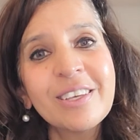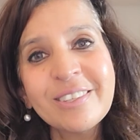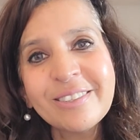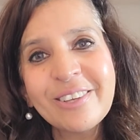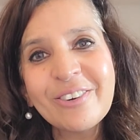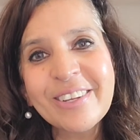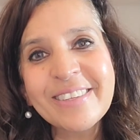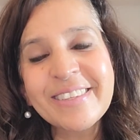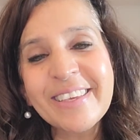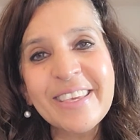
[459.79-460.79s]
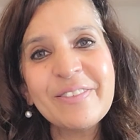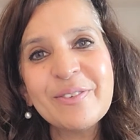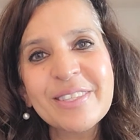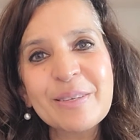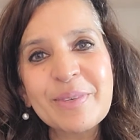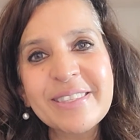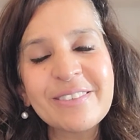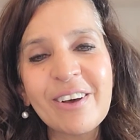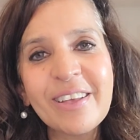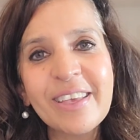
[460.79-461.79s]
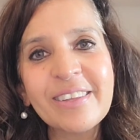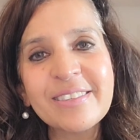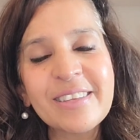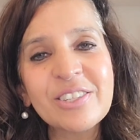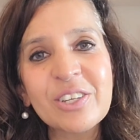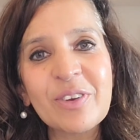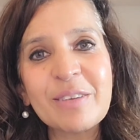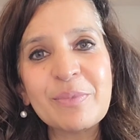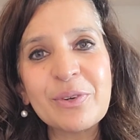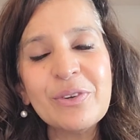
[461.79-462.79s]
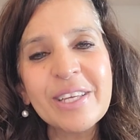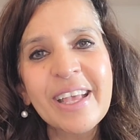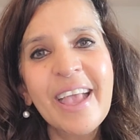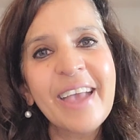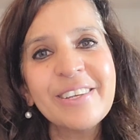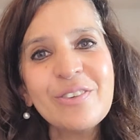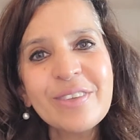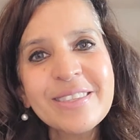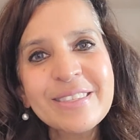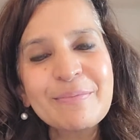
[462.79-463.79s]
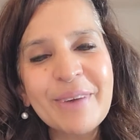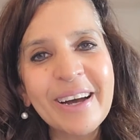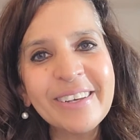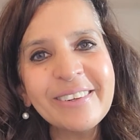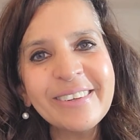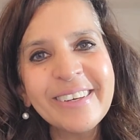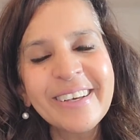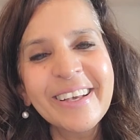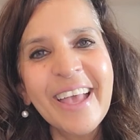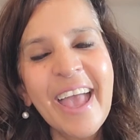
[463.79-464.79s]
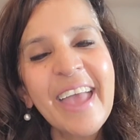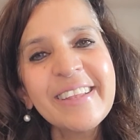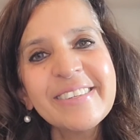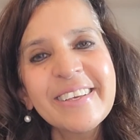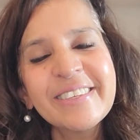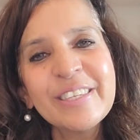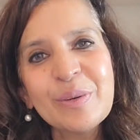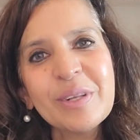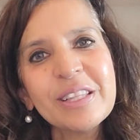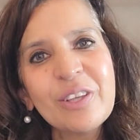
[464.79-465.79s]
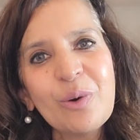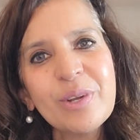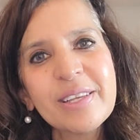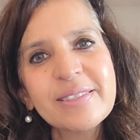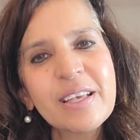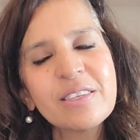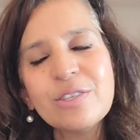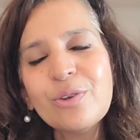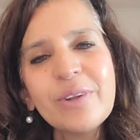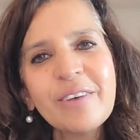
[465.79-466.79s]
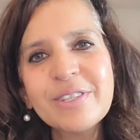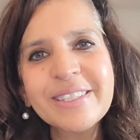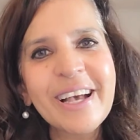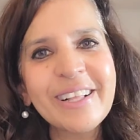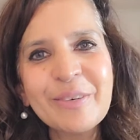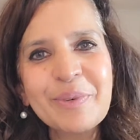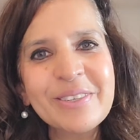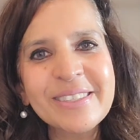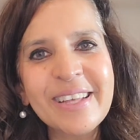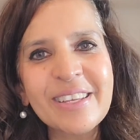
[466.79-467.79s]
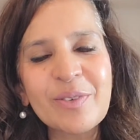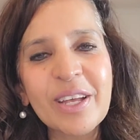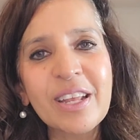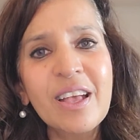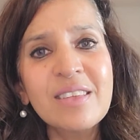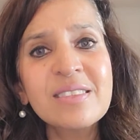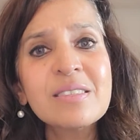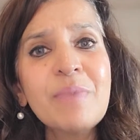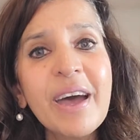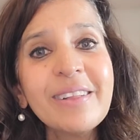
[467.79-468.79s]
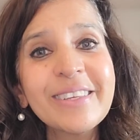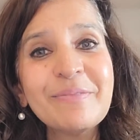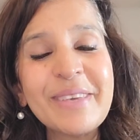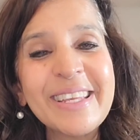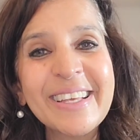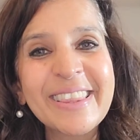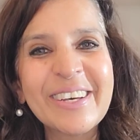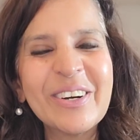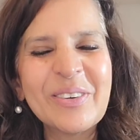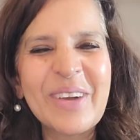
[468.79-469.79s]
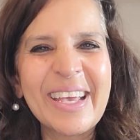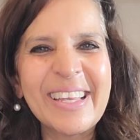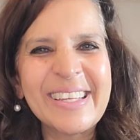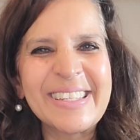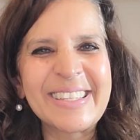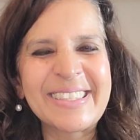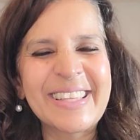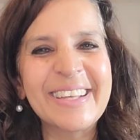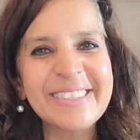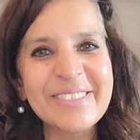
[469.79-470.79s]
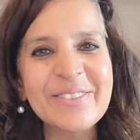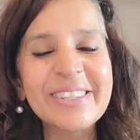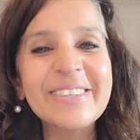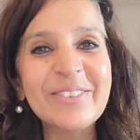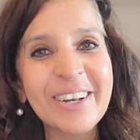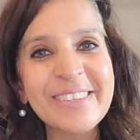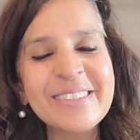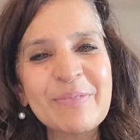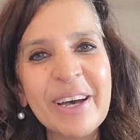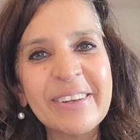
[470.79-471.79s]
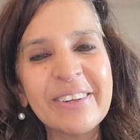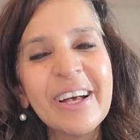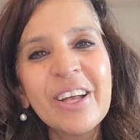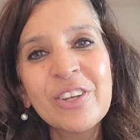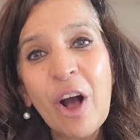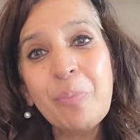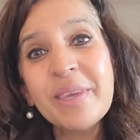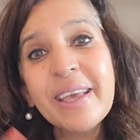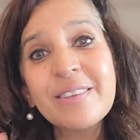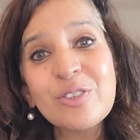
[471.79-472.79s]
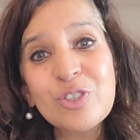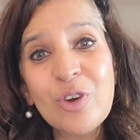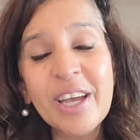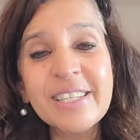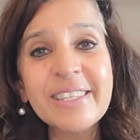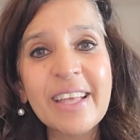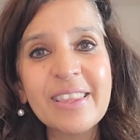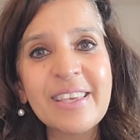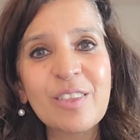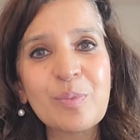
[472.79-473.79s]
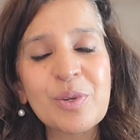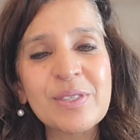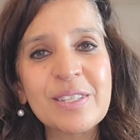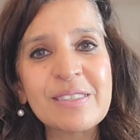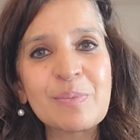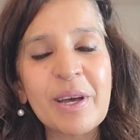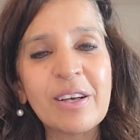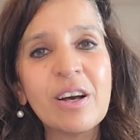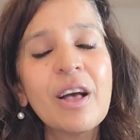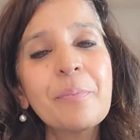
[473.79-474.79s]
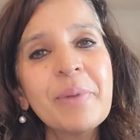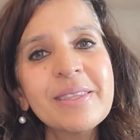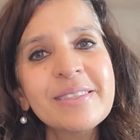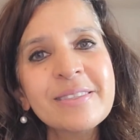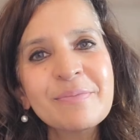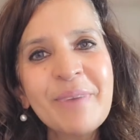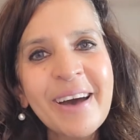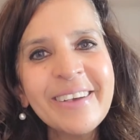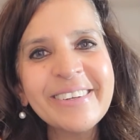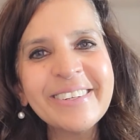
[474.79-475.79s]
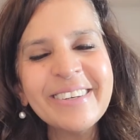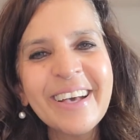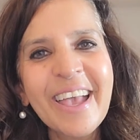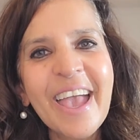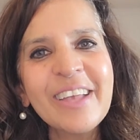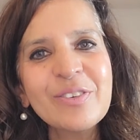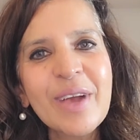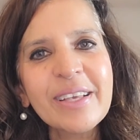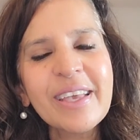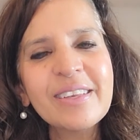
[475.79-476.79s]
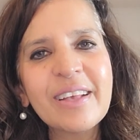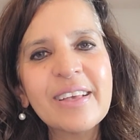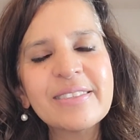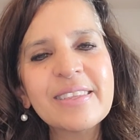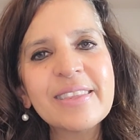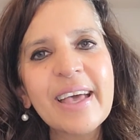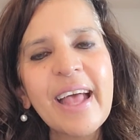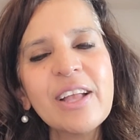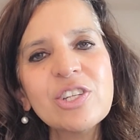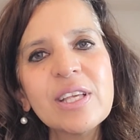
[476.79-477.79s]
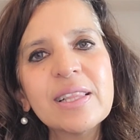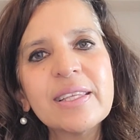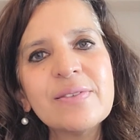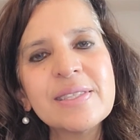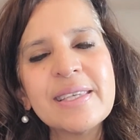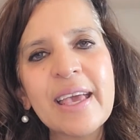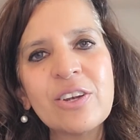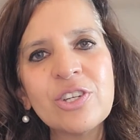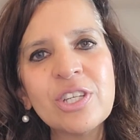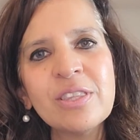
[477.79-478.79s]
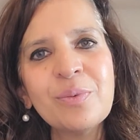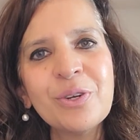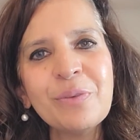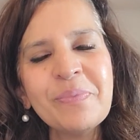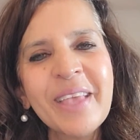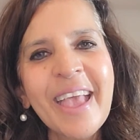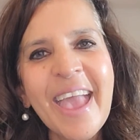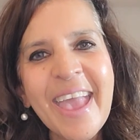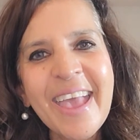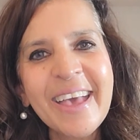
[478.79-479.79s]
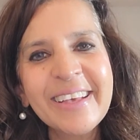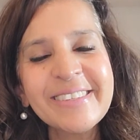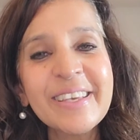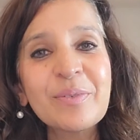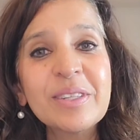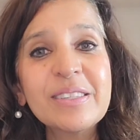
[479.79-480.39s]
you'll notice that even when someone's not in such a great mood and you can smile, and you will notice that you don't have to tell a person anyone. Smile and mean it though, right? It's that you really want to smile, not because you're trying to get the other person to smile, but smile and recognize that that actually lifts the energy in the room, and it will